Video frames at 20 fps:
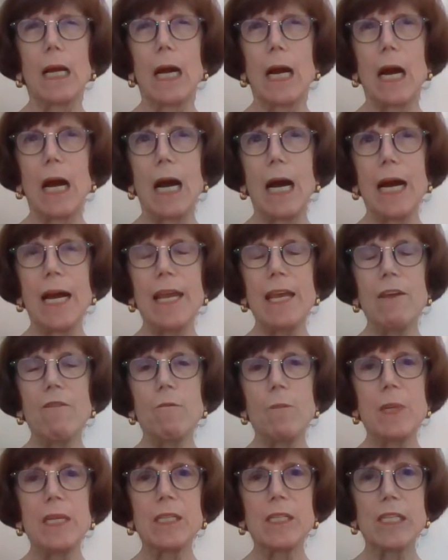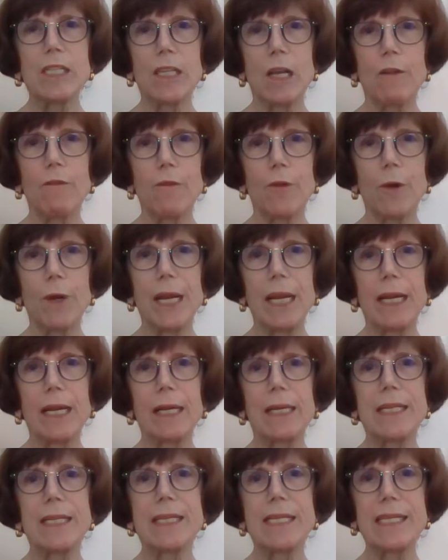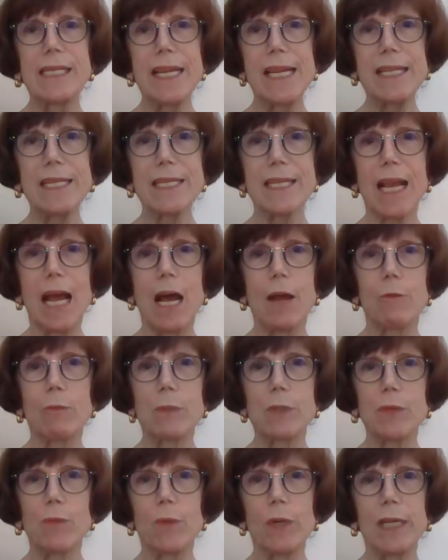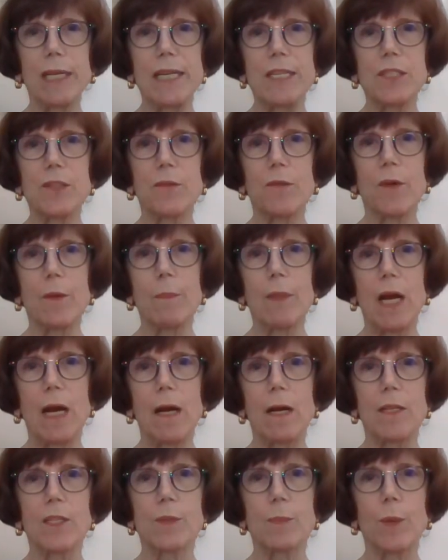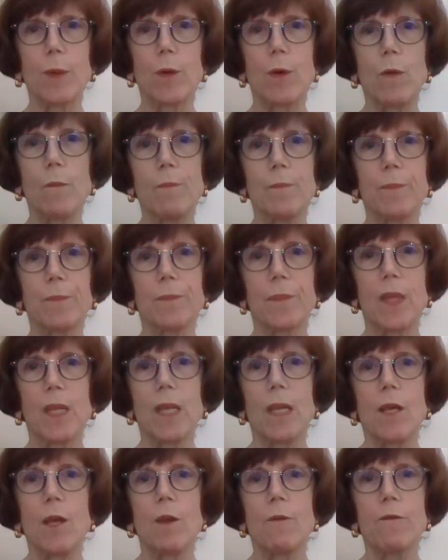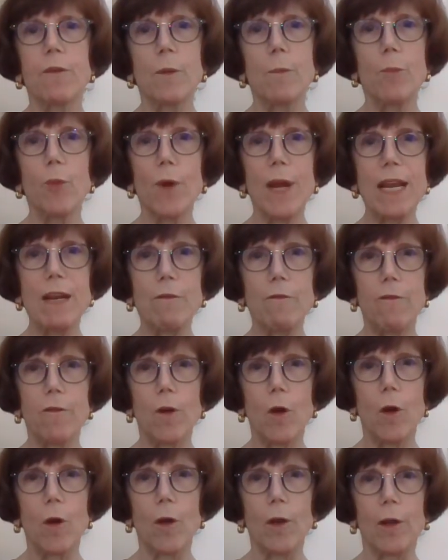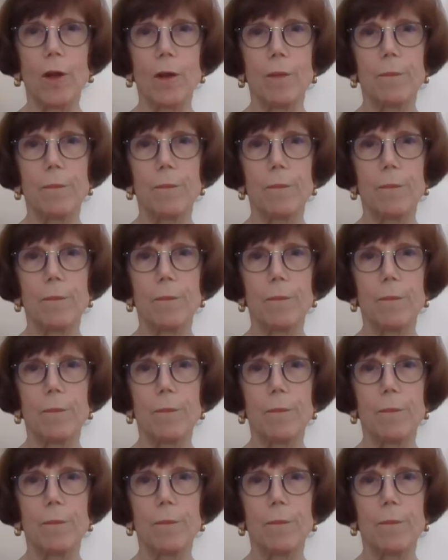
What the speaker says: I have been suffering since I was released from the hospital from brain fog.